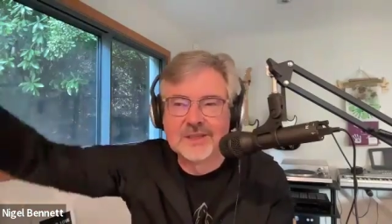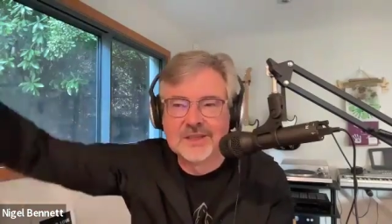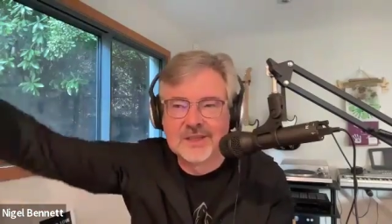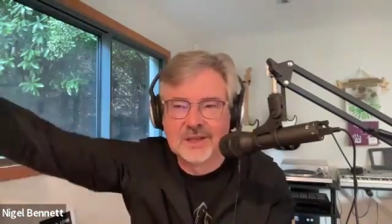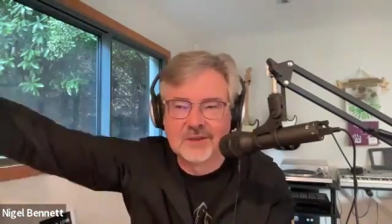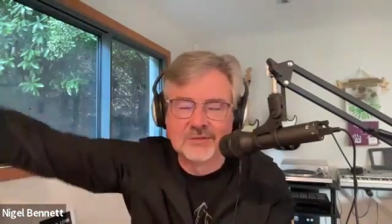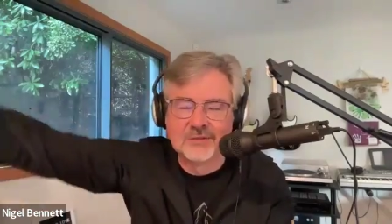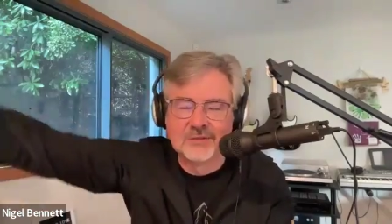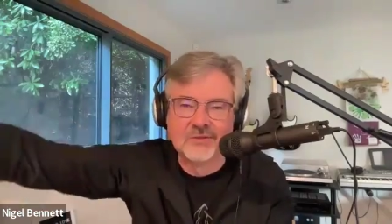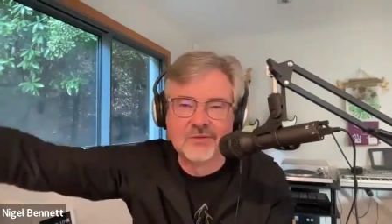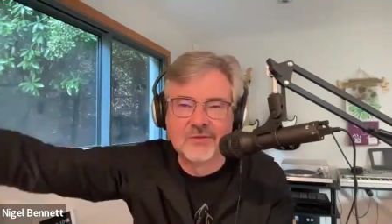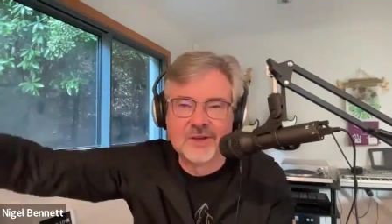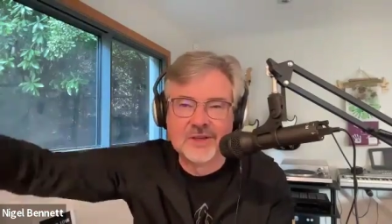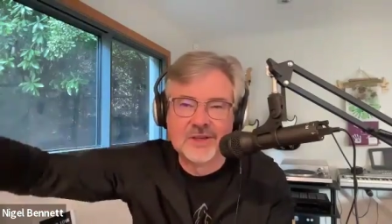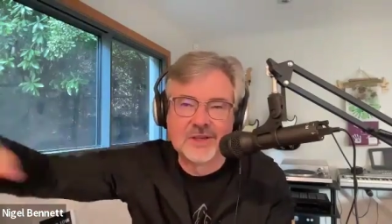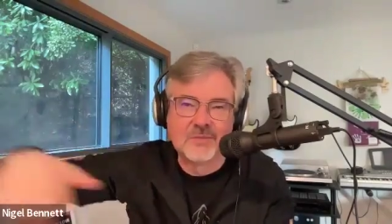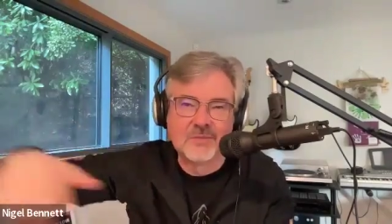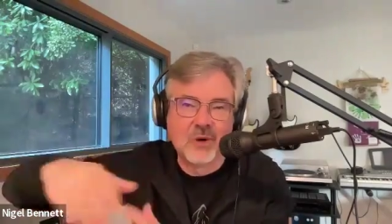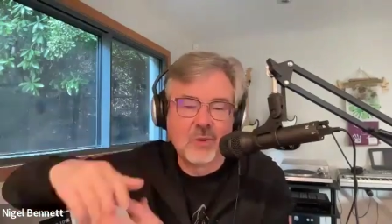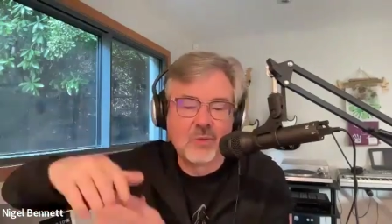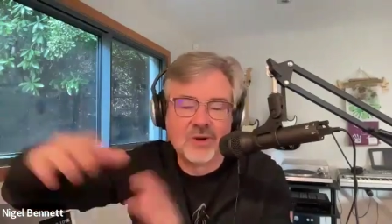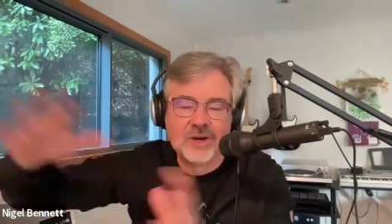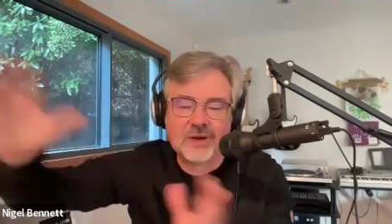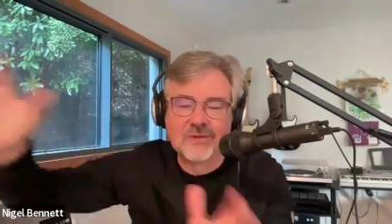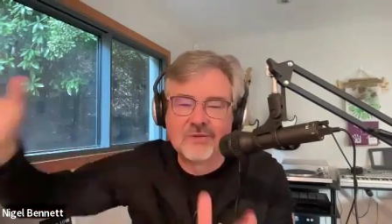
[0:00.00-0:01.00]

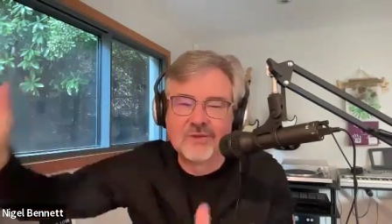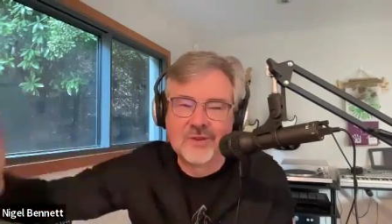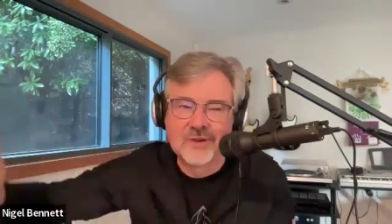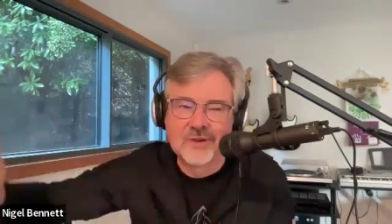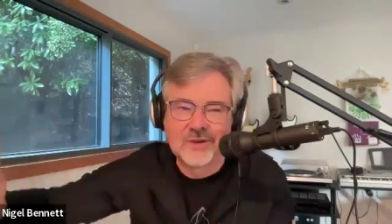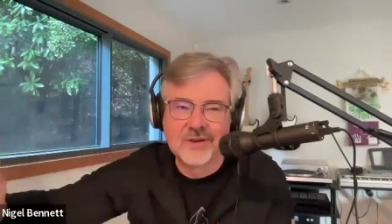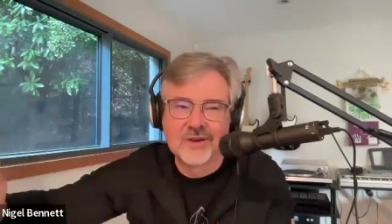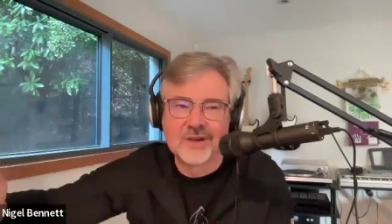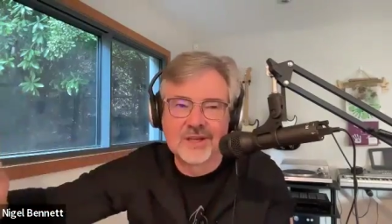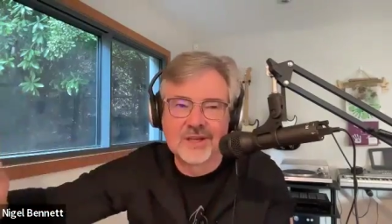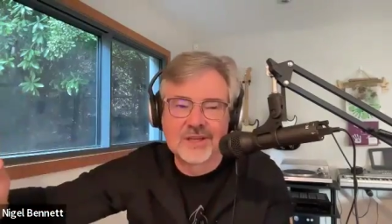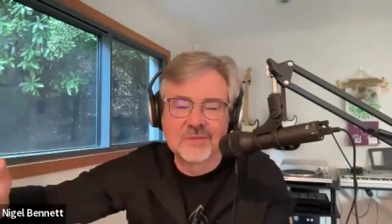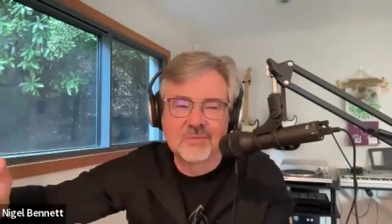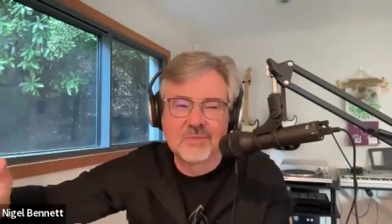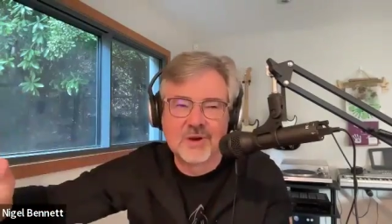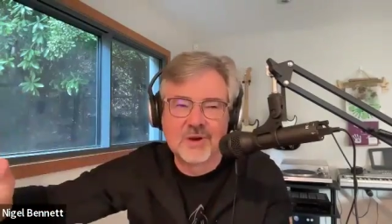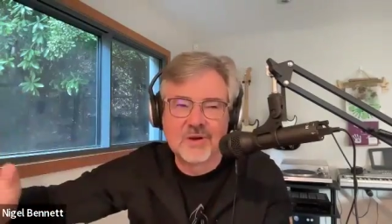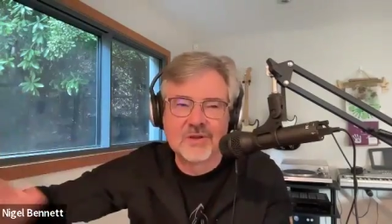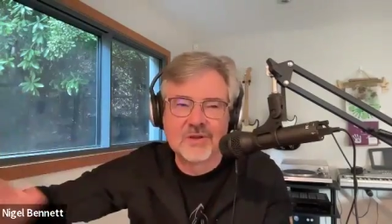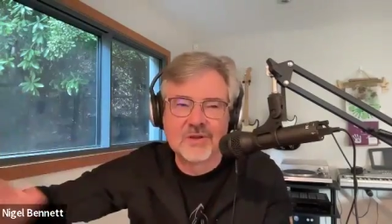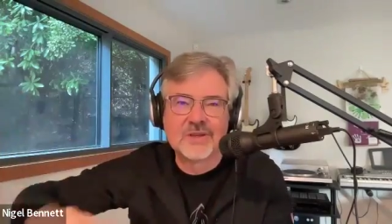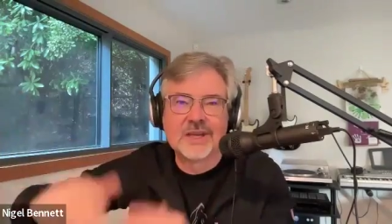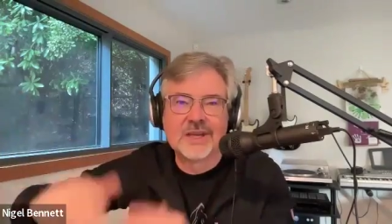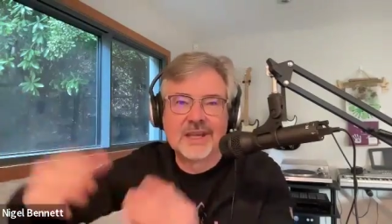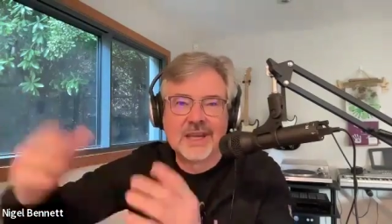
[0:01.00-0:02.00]
about whatever they're going to
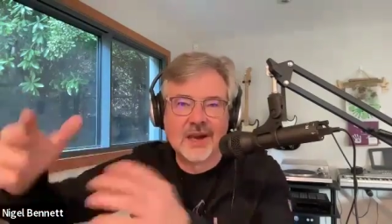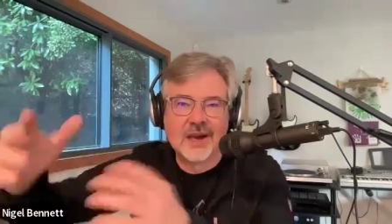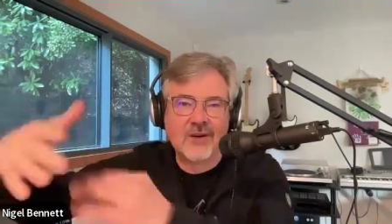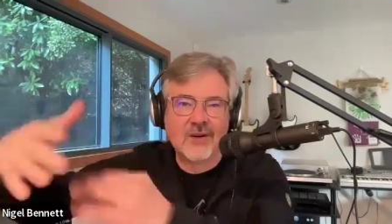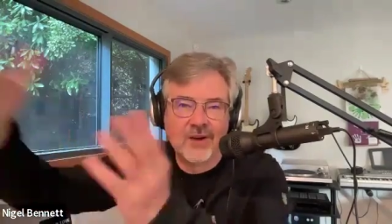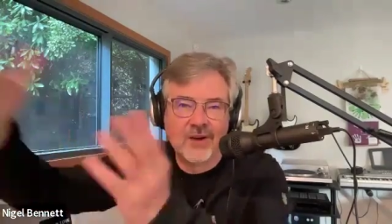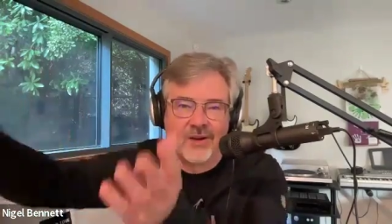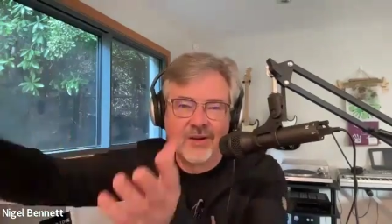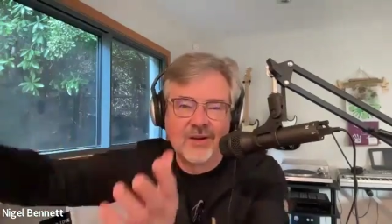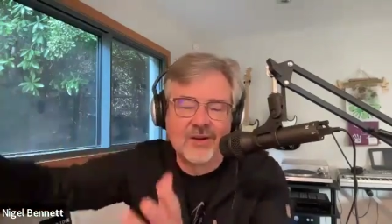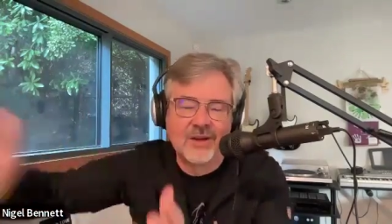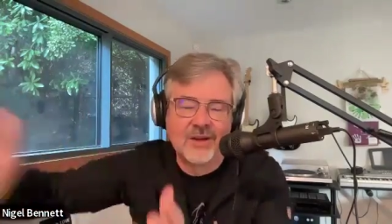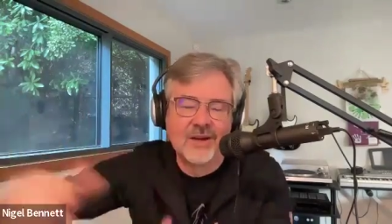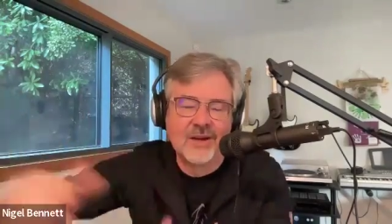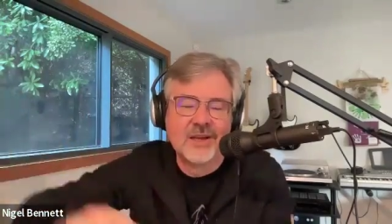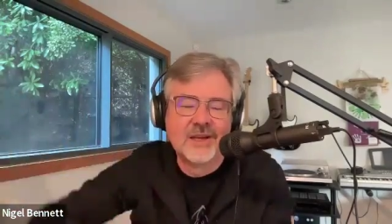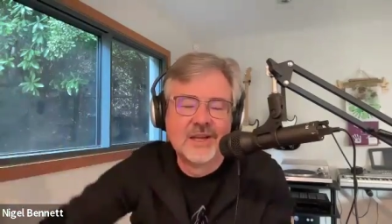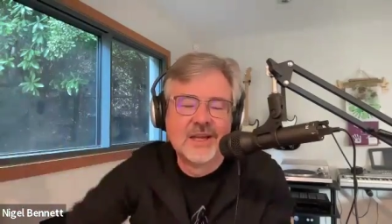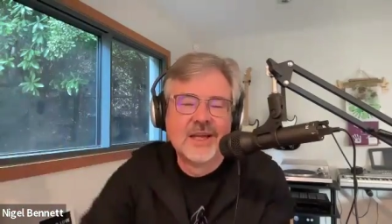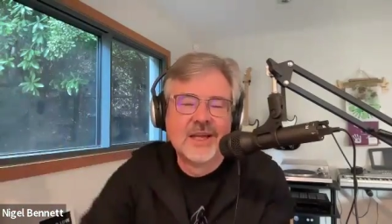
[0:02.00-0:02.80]
experience and carry on.